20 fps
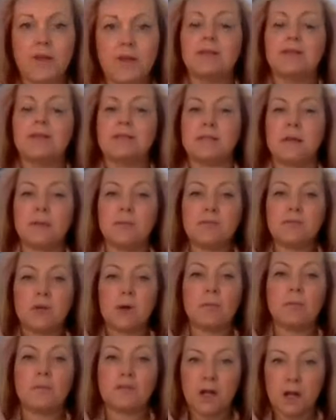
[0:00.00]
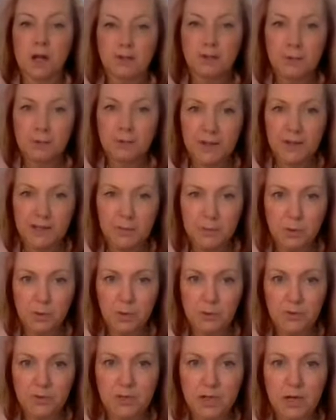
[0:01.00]
Sometimes other
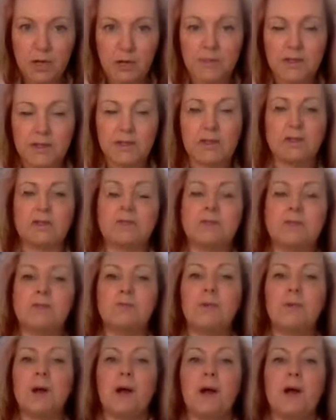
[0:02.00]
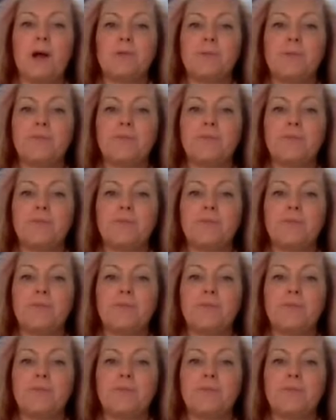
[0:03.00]
people come in under the bar.